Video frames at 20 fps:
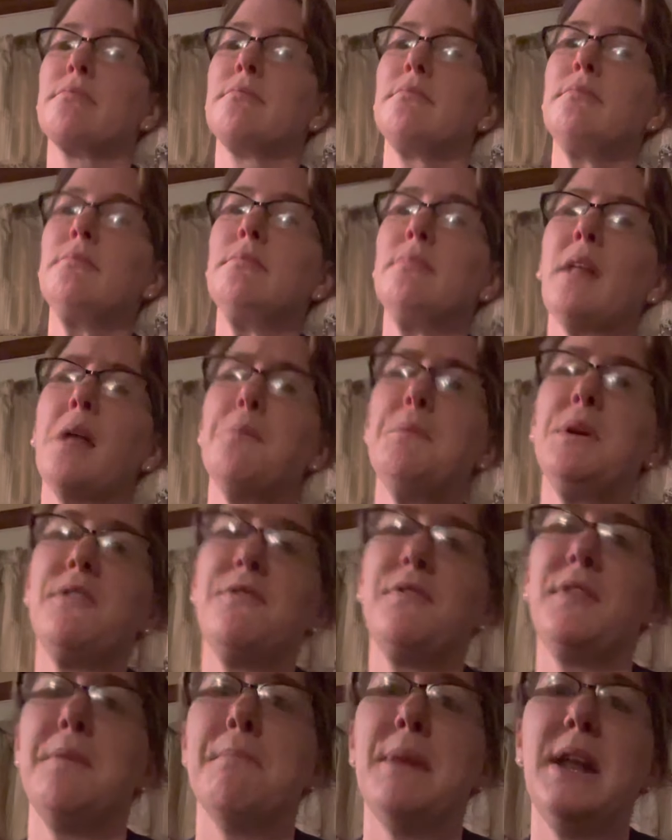I'm going to
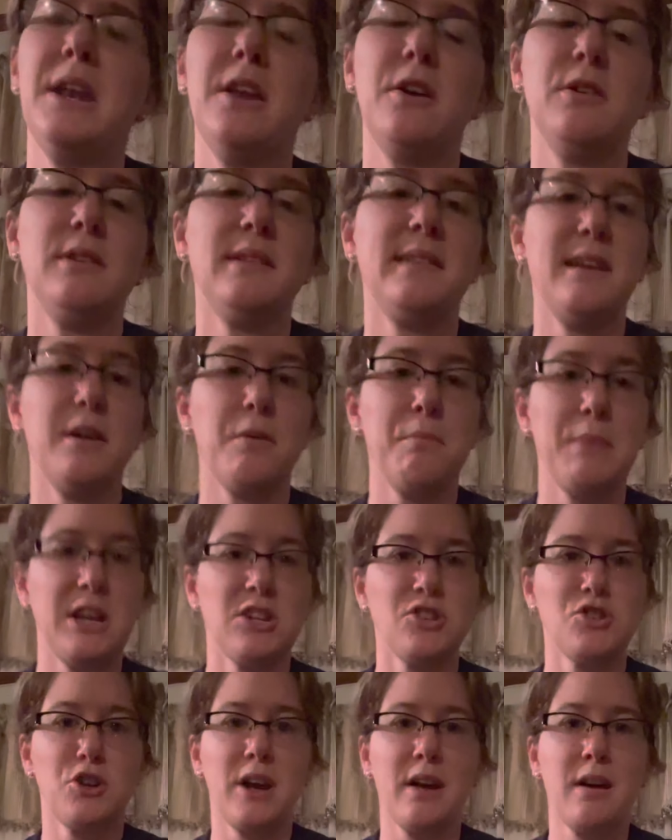flip my notes here, make
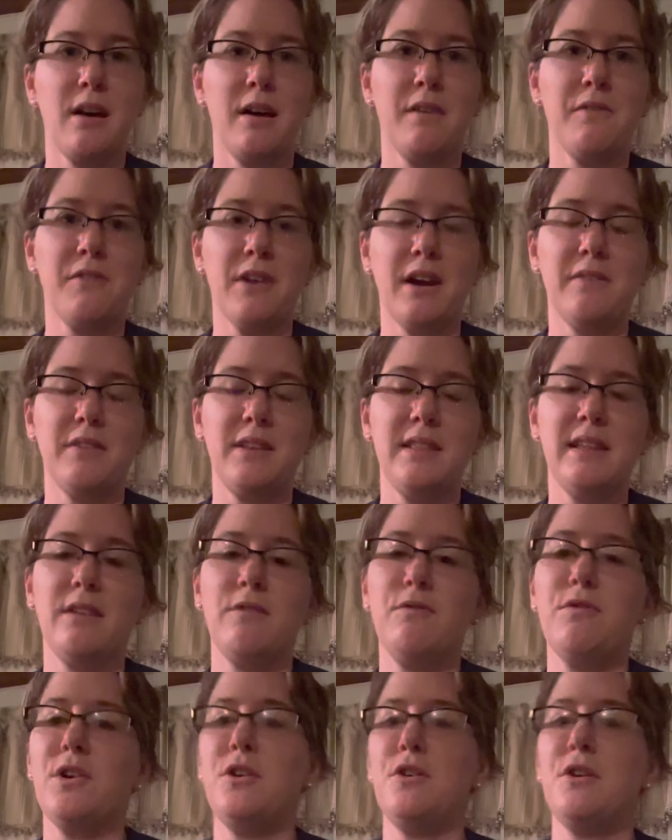sure I cover everything
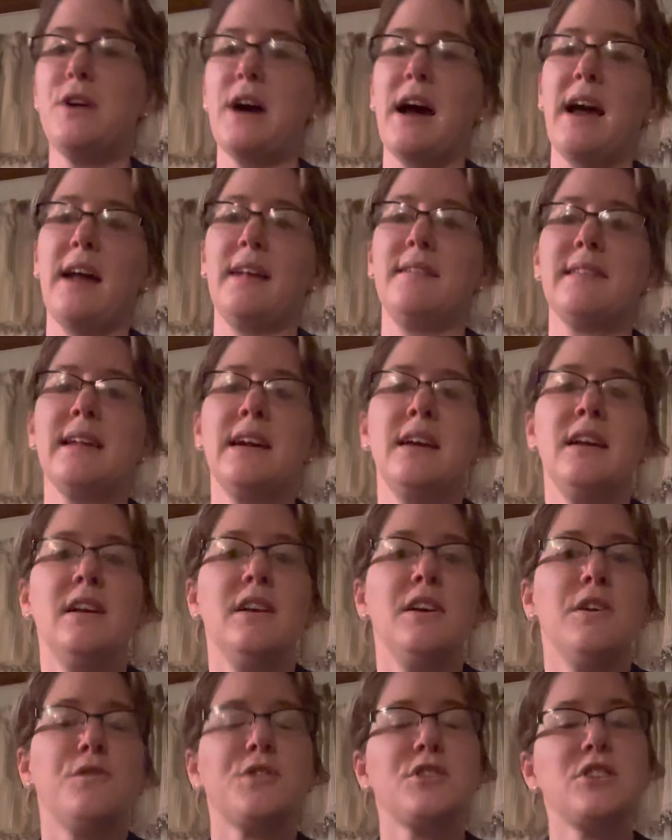for you guys.
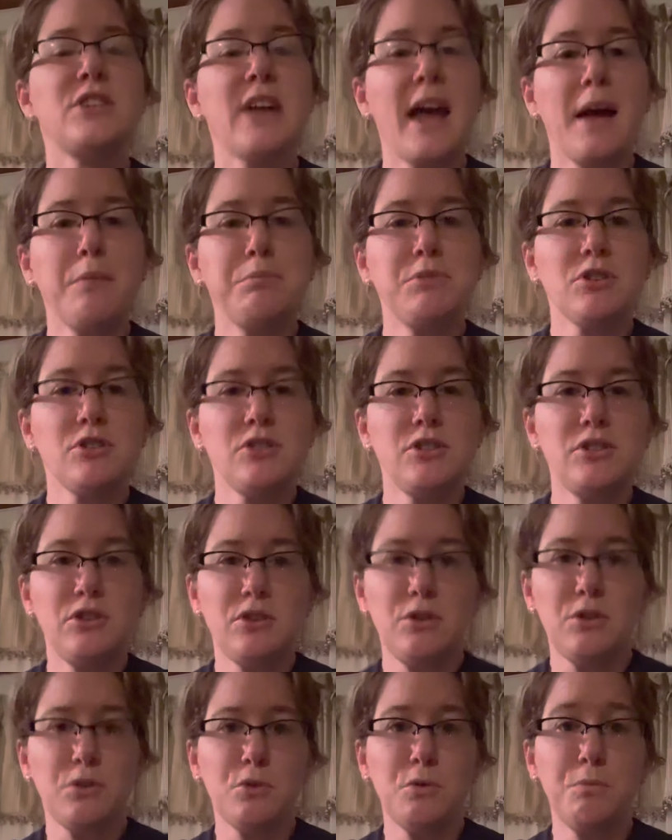For chapter
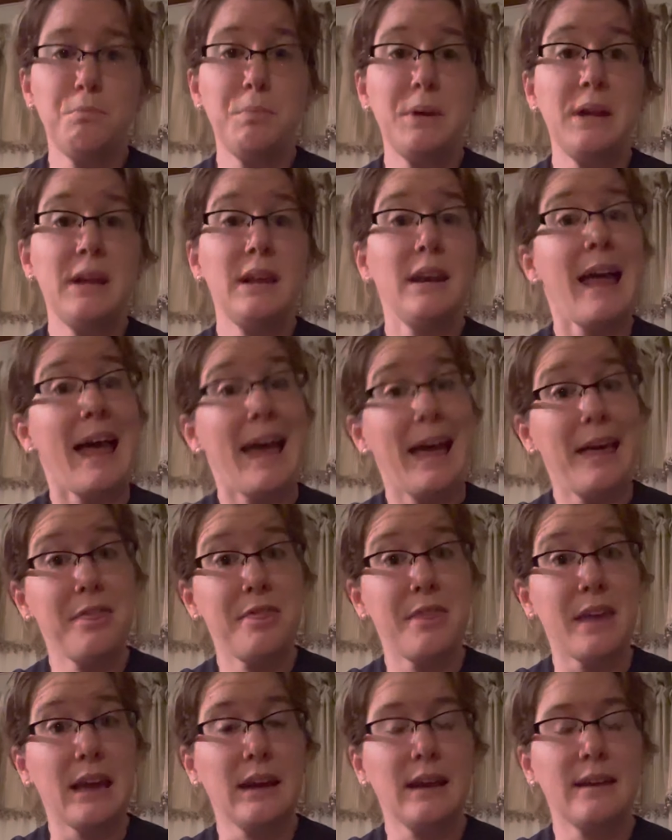2, being
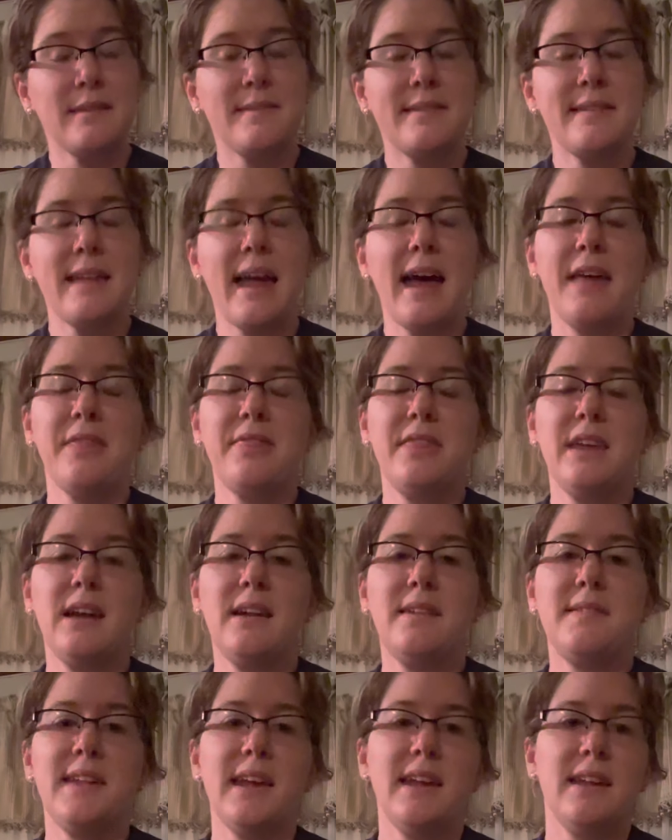ethics,
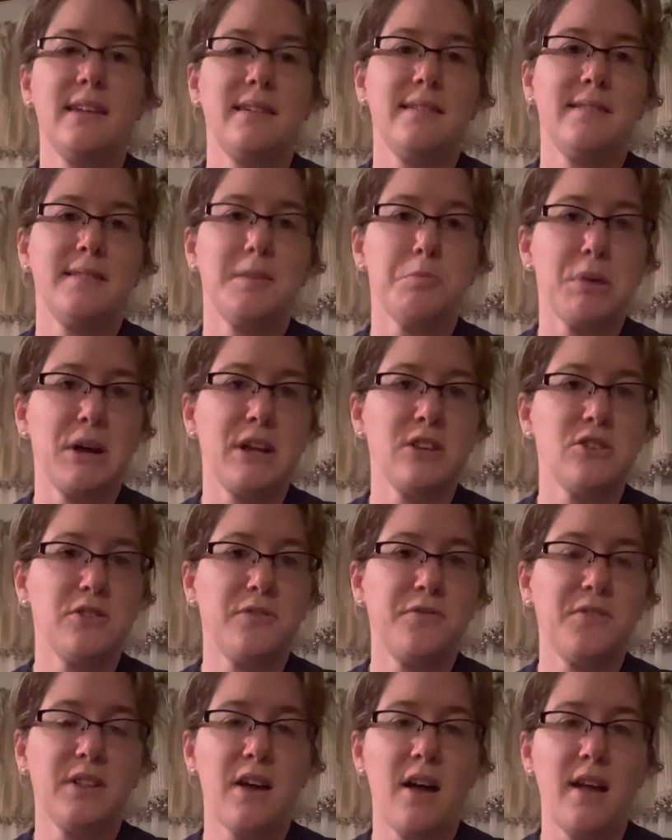ethics is the branch
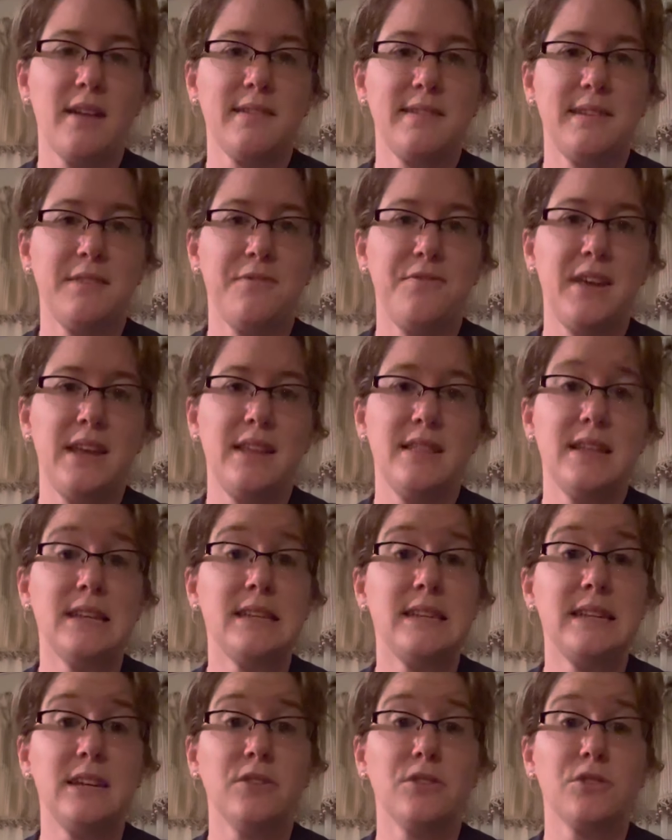of philosophy
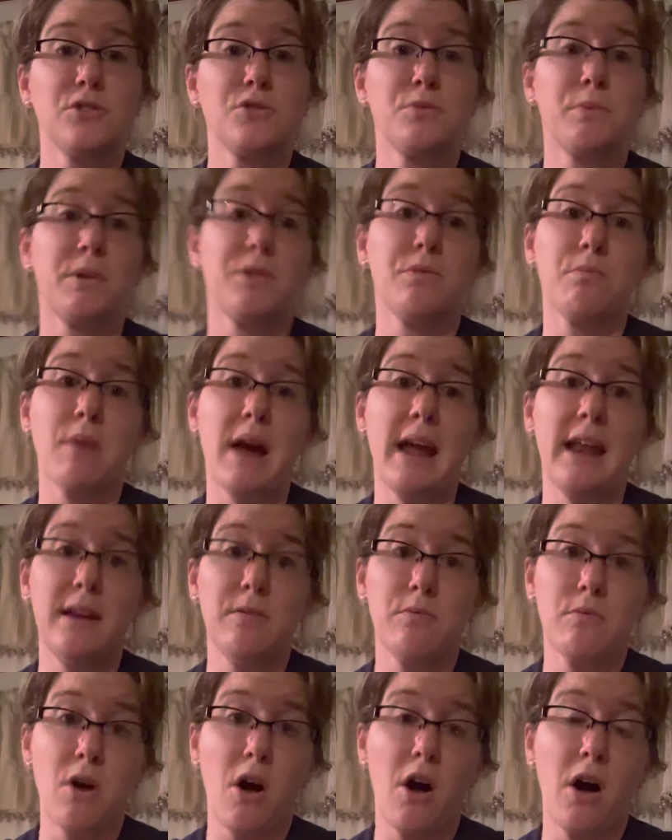that deals with right
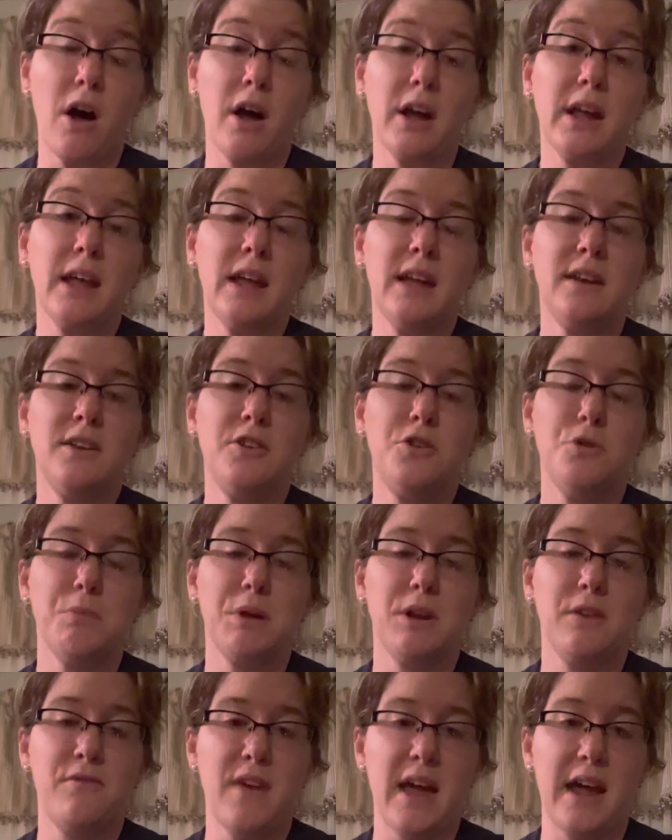and wrong in
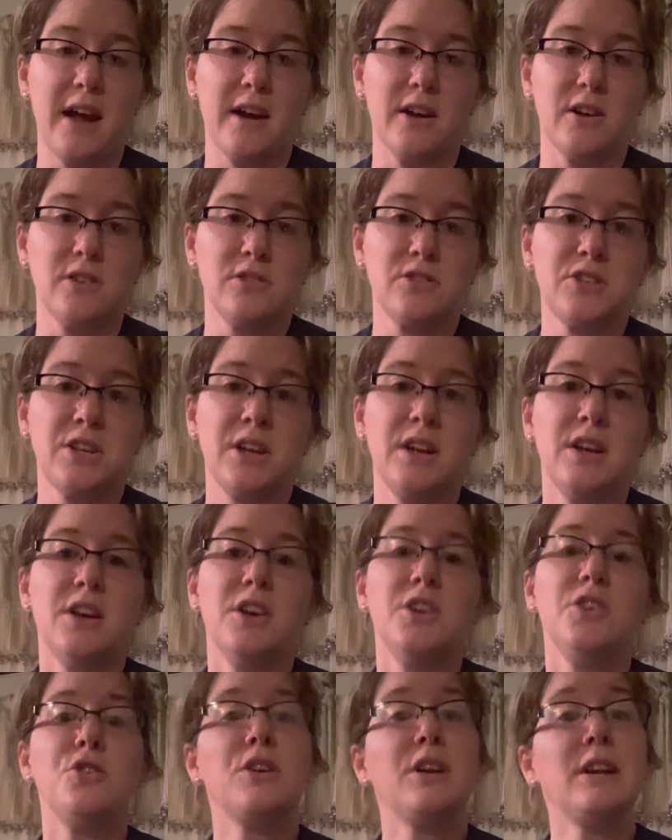human affairs.
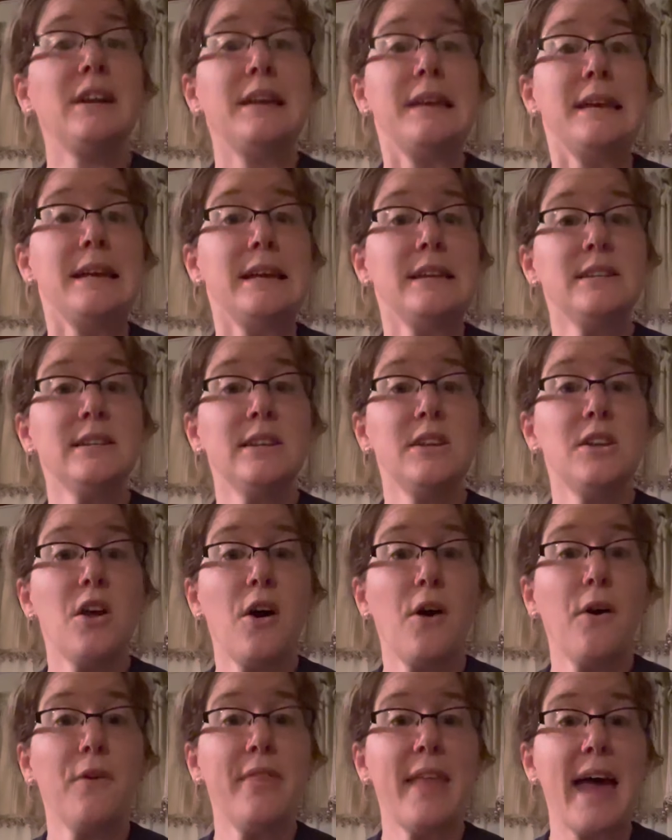You're going to need to
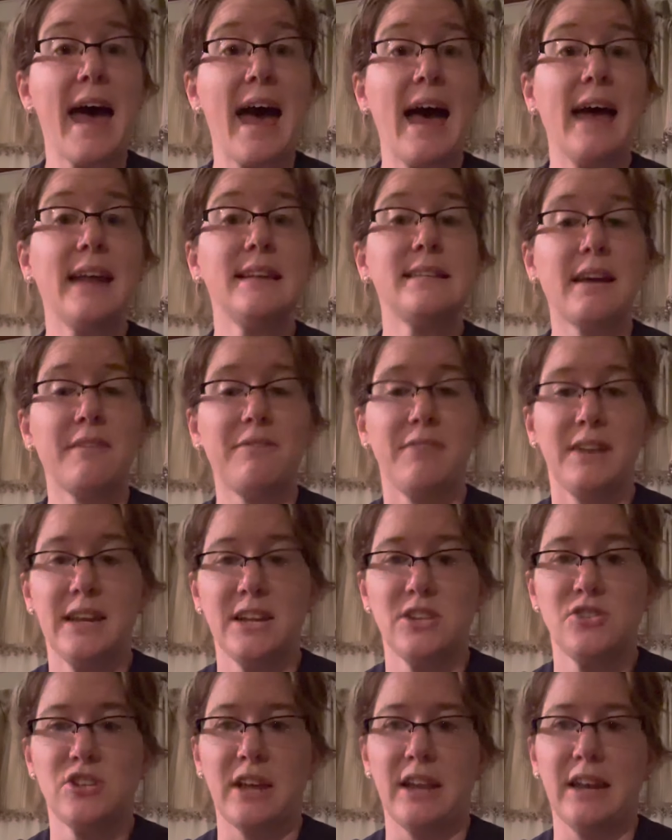know that
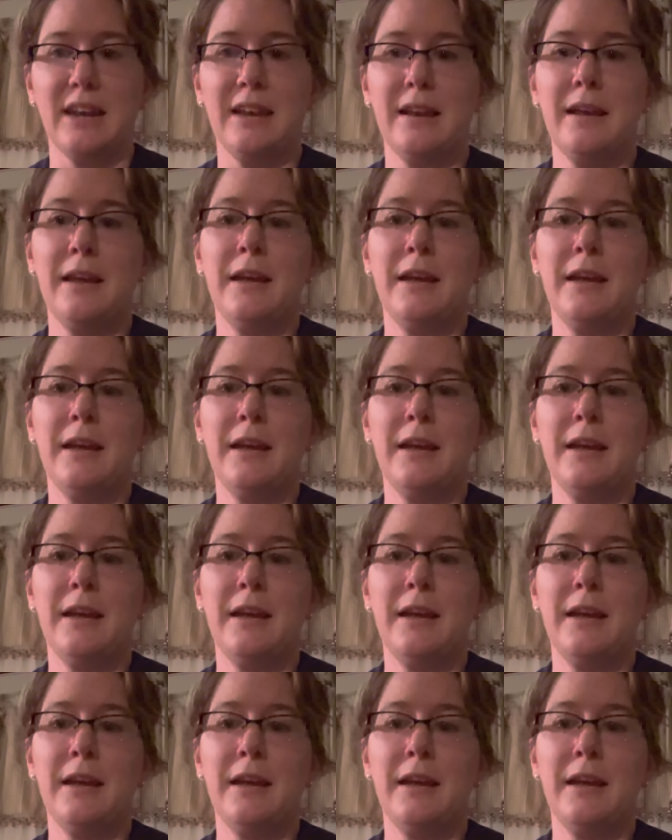definition.